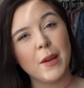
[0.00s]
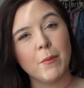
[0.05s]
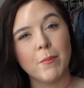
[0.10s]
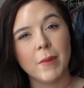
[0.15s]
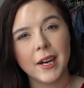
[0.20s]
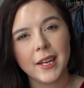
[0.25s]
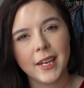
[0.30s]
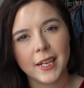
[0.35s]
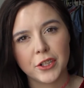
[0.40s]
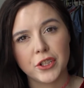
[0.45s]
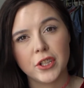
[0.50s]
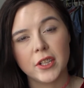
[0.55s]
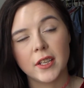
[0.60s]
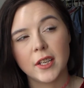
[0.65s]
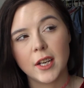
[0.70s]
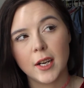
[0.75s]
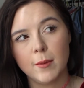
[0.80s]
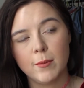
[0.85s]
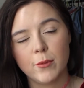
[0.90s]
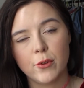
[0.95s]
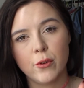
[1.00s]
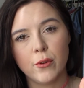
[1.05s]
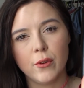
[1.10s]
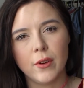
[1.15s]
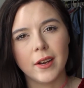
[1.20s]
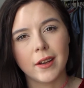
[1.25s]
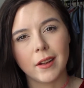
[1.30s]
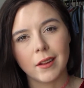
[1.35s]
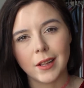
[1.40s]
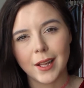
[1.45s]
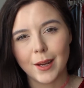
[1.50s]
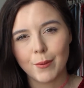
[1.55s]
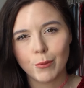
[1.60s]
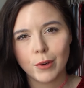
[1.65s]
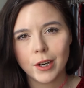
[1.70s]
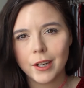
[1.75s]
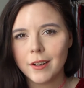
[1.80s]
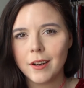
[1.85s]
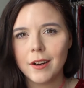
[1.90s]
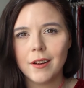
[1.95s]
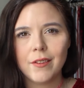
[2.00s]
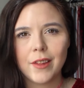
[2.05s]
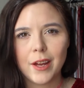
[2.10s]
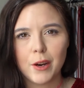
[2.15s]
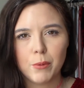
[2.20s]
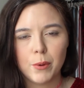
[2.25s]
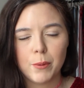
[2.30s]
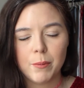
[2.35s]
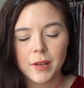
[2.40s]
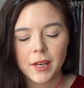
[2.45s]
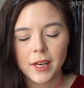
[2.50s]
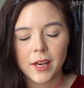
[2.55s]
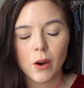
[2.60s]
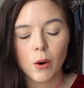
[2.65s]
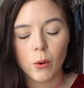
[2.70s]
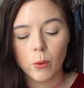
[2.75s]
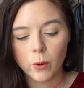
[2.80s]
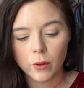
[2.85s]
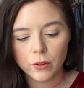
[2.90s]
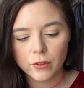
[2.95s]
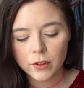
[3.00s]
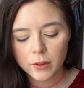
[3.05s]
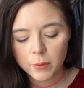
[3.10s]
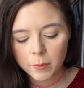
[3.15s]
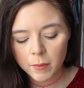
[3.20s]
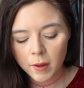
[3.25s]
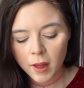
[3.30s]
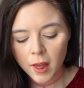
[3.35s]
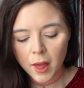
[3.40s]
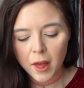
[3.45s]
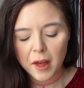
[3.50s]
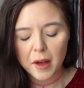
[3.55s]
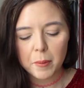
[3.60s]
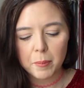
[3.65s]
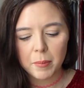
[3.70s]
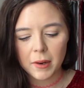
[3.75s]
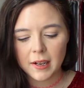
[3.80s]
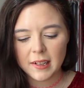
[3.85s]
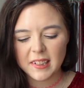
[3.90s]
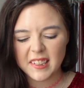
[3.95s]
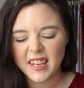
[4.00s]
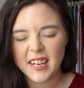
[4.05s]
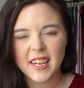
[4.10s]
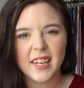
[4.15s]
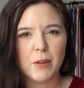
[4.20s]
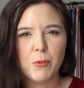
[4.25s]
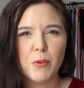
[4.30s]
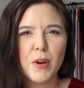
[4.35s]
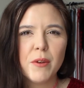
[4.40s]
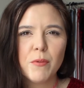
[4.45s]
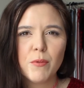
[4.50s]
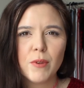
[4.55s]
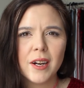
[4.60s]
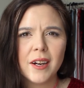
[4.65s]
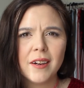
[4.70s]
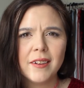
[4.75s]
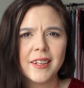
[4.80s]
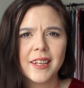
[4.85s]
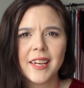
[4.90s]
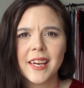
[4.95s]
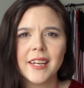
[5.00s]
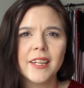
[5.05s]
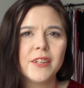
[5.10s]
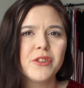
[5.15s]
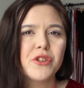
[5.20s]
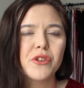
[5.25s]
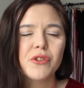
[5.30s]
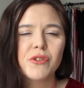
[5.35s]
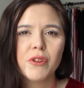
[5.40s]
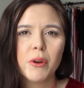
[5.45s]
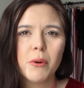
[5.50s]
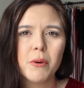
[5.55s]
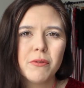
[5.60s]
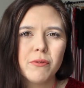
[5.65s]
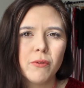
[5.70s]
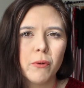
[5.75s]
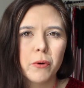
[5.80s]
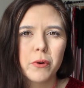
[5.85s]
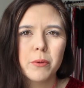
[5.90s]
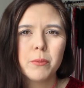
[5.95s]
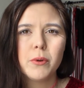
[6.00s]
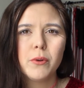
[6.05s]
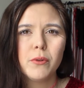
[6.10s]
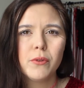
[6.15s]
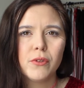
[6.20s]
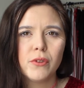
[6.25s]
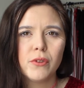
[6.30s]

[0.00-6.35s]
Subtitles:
it might actually come to Glam Radar. That would be awesome. But yeah, Wet n Wild, again, just so affordable.